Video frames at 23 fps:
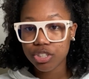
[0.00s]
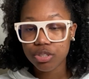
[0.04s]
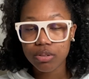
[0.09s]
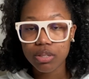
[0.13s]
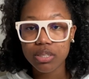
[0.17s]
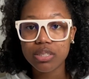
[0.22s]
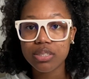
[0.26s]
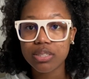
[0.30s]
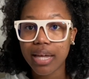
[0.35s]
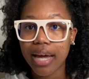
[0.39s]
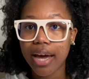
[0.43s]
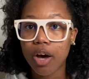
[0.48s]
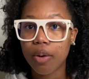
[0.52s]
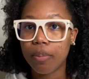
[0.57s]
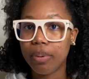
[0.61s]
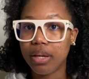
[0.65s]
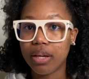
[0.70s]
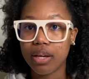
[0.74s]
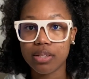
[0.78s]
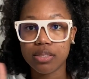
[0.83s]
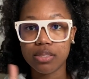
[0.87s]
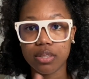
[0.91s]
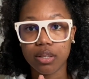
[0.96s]
style
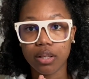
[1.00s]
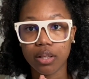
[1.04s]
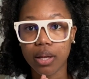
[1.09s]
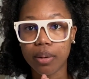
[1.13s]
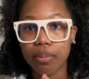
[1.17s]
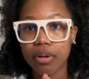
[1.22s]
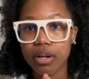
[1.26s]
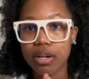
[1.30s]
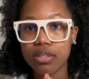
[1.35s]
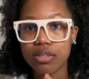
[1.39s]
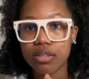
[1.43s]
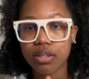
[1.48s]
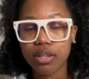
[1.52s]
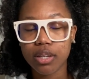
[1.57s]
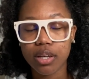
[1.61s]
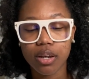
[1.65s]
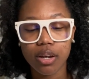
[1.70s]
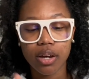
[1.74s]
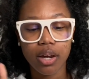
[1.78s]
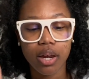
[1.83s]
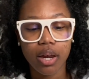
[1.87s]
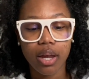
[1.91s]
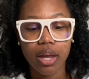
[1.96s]
because celebrities are
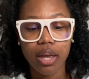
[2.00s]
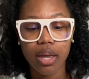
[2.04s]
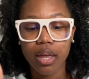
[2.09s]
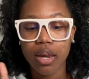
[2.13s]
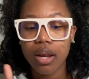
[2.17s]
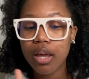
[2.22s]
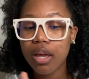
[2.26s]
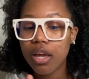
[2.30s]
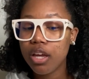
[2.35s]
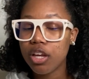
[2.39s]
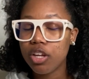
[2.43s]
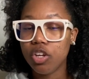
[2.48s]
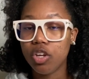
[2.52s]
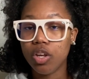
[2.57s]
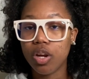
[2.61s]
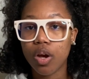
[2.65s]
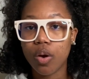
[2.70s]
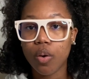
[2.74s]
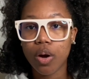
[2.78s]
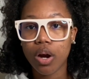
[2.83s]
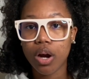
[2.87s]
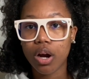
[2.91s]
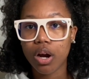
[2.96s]
carrying it. You
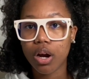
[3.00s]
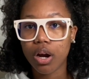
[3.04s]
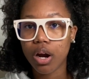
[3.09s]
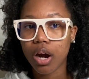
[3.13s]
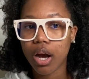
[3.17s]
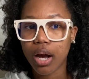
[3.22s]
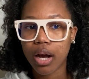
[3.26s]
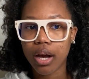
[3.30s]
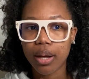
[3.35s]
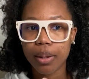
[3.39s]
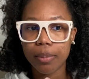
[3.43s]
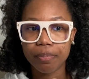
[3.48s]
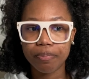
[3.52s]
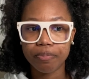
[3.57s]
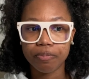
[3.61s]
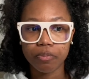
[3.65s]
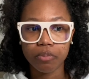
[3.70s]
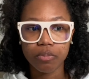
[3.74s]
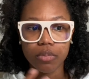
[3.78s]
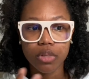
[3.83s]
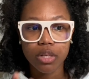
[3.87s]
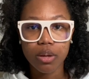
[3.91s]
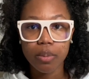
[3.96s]
know, her
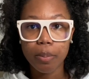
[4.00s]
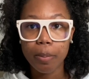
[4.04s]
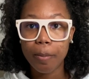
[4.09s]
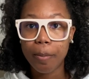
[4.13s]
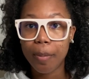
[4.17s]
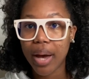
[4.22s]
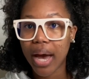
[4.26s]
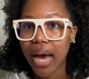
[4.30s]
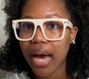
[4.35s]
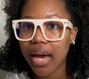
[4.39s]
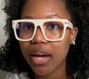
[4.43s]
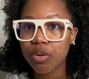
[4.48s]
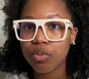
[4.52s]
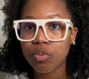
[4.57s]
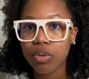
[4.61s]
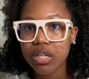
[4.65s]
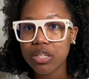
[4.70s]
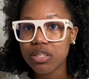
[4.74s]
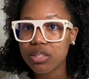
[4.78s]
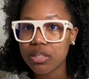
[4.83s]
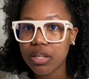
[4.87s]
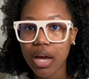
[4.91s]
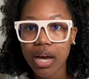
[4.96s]
bag
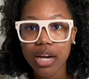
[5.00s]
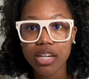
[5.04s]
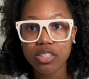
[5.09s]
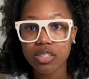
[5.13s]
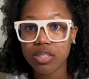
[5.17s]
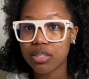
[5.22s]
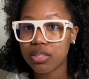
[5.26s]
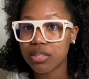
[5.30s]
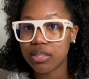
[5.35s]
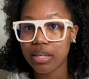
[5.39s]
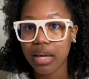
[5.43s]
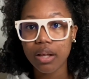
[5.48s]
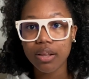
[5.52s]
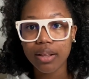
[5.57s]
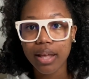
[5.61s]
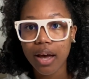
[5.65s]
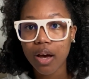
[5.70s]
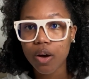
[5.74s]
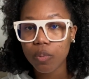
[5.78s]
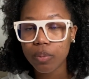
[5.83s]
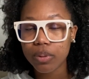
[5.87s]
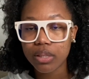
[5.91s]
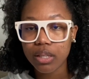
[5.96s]
restocks sell
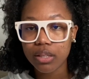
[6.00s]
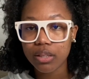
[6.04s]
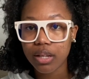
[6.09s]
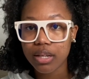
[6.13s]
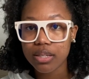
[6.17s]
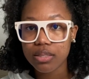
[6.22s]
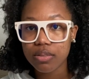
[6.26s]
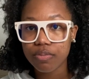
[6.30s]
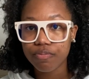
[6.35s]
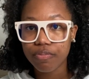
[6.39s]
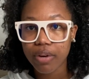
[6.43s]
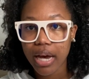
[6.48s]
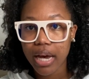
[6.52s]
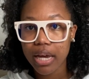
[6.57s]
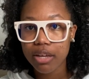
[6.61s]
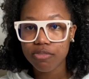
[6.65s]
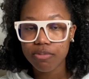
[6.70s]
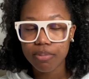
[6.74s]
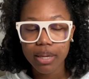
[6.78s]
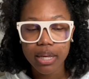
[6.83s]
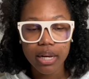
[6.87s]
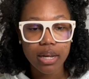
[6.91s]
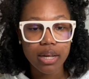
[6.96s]
out within less than
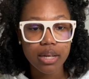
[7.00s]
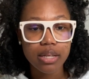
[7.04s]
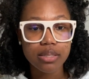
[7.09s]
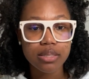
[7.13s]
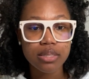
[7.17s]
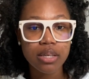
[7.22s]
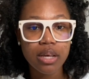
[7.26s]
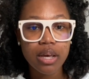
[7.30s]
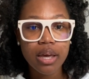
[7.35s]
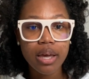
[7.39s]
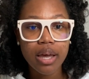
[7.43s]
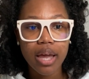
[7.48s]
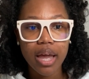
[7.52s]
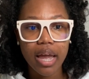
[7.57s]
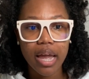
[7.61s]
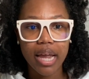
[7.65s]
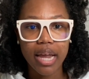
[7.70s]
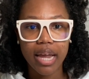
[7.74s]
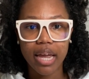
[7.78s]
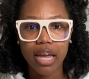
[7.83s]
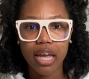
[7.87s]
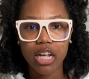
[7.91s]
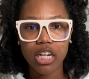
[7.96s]
5 minutes.
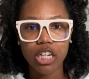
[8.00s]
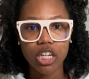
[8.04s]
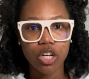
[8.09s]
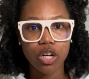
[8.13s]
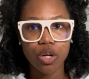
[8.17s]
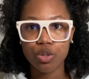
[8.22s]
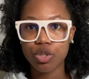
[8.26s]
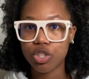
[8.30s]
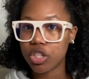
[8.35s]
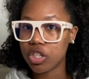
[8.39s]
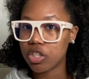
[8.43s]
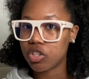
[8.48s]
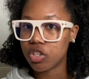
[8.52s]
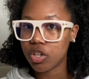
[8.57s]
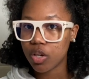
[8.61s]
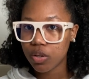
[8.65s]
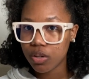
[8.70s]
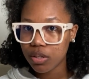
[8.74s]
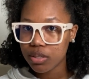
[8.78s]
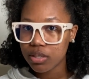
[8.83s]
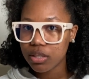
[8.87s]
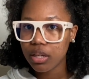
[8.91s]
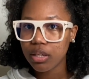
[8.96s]
And, you know, she's
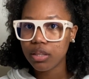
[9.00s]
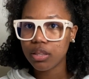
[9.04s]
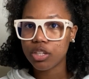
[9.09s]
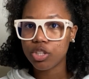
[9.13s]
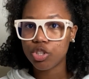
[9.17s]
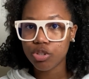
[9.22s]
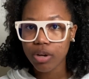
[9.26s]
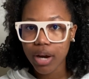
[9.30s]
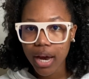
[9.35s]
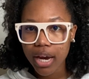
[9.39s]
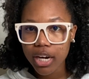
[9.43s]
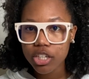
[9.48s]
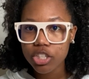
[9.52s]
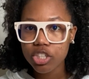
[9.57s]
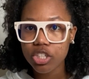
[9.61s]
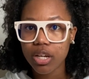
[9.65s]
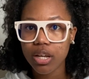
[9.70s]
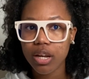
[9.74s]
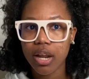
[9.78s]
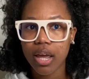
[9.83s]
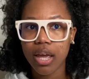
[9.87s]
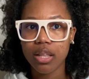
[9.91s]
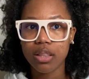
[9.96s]
noticing the
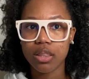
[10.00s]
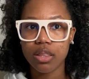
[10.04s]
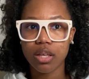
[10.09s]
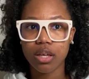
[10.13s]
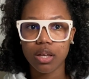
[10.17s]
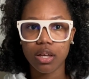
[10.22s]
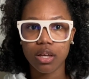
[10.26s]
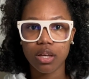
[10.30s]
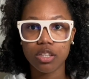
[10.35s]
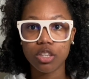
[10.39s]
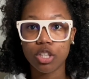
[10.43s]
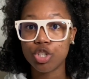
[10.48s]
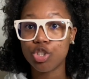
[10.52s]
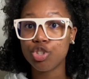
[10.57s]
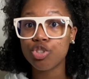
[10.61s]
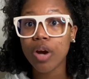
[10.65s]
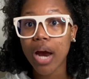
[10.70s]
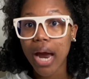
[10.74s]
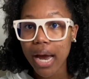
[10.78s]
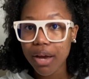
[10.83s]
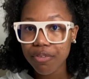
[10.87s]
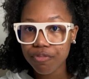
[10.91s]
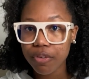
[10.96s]
traction and the
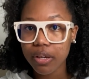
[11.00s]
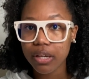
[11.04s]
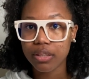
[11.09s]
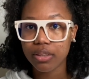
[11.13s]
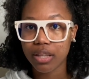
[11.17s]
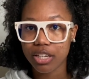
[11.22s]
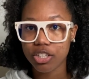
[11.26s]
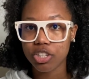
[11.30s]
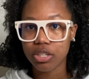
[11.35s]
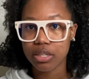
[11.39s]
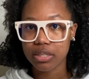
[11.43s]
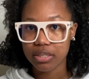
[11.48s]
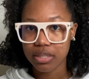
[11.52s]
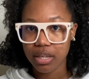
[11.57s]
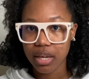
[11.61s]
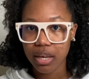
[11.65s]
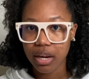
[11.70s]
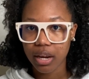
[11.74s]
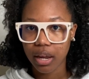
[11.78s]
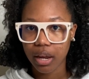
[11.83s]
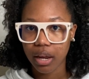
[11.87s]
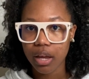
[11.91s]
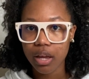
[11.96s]
traffic that she's
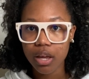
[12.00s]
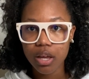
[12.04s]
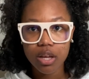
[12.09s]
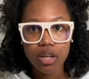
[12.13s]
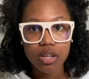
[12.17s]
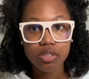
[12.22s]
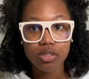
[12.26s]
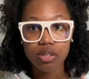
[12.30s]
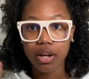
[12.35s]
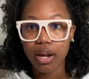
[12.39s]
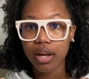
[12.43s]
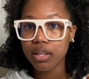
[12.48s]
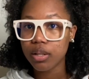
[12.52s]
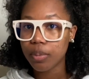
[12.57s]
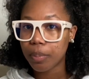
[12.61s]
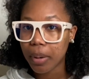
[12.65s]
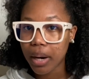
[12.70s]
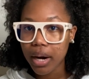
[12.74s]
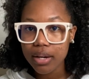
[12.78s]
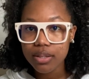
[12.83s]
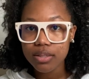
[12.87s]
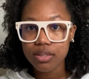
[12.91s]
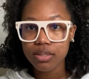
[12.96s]
getting. So now the
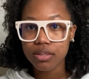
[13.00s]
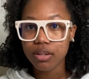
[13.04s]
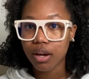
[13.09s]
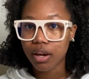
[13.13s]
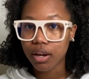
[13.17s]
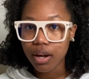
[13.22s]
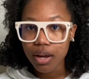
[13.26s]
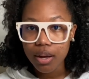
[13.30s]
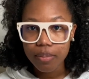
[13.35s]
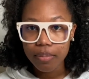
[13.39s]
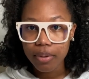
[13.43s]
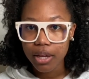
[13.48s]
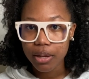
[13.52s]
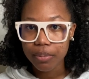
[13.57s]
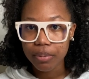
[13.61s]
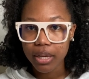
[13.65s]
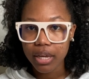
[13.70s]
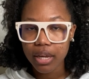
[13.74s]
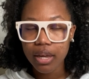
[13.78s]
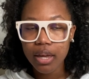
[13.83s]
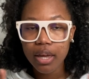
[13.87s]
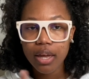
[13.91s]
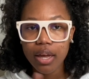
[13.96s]
price has gone up,
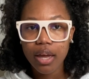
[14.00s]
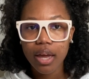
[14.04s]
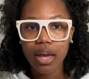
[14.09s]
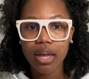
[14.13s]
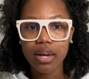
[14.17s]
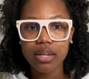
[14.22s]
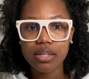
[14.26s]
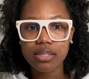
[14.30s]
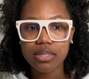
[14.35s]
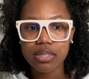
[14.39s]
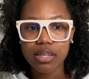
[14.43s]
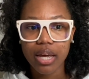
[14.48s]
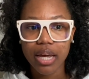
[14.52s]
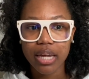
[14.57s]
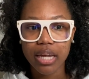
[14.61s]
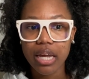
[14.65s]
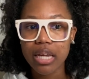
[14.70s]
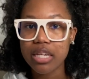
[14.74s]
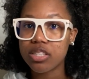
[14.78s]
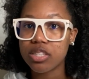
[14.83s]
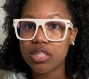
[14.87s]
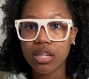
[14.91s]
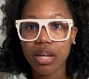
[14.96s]
baby. And it's like,
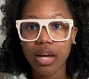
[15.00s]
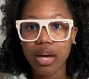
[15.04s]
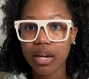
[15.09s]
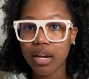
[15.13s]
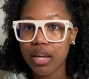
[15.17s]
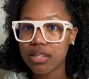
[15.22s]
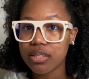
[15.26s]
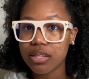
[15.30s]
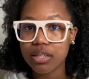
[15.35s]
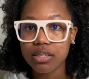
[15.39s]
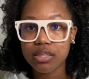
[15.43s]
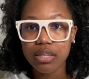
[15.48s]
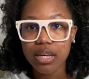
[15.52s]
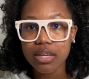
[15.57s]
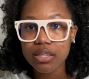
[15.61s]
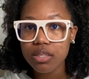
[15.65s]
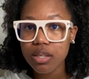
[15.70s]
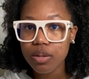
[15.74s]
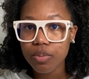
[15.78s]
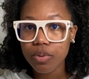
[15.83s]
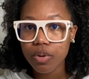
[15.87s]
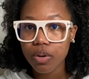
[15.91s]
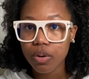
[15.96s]
it's not as
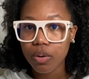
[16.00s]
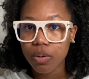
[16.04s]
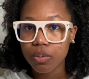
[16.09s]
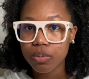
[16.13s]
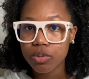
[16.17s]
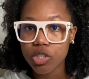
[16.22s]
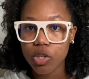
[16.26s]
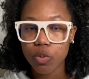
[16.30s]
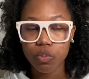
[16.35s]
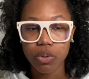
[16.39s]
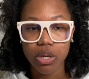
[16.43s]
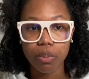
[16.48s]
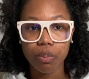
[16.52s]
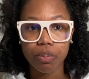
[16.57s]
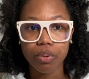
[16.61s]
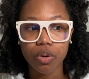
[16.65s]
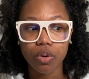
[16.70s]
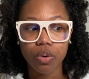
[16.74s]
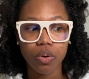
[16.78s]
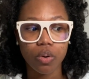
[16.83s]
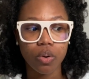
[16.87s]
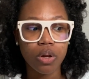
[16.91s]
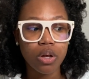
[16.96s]
accessible to
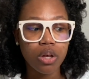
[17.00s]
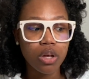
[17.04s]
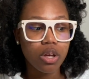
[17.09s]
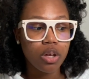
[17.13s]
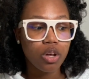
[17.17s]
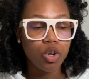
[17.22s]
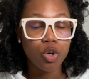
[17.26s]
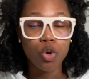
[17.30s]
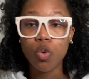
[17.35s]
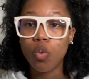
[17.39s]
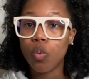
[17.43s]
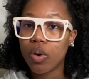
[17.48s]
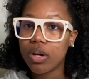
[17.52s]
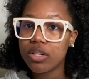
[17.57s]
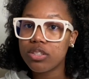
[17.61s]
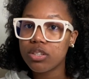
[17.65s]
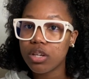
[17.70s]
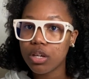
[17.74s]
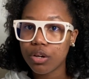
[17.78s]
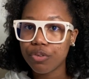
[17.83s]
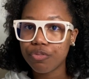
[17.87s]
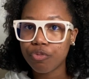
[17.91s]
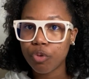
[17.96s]
people who once
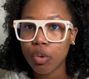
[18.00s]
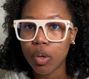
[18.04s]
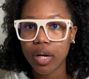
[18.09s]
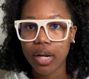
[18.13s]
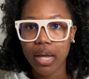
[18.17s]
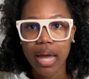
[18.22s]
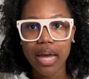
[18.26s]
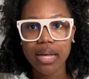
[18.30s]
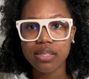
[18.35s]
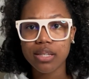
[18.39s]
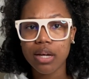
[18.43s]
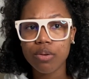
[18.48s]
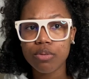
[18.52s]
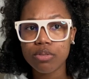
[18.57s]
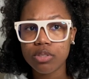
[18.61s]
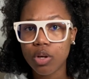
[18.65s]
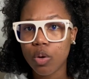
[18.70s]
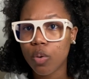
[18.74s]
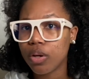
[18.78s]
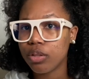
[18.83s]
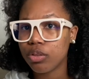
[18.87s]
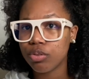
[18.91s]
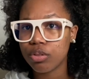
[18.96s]
could afford it. As I was
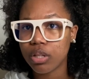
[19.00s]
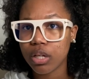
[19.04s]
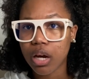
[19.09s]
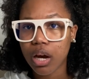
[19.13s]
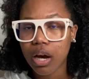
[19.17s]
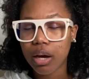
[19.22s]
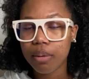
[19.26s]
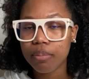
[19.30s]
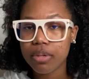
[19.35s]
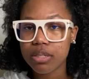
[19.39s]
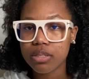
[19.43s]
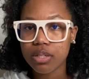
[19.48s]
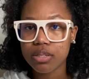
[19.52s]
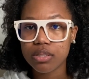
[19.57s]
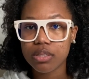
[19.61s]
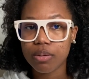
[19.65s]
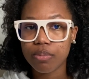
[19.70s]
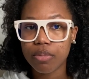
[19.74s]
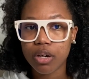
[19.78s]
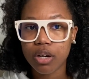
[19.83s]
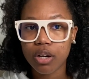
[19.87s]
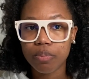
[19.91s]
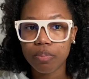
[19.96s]
going through the comments on
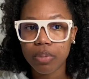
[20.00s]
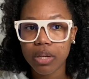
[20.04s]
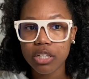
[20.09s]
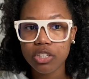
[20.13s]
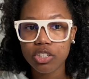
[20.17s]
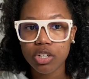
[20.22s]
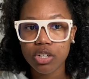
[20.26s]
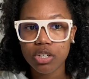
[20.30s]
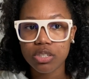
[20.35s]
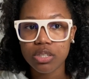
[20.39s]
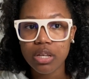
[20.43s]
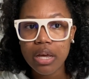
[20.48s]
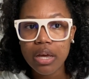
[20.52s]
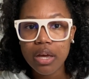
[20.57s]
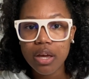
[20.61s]
some of her pictures,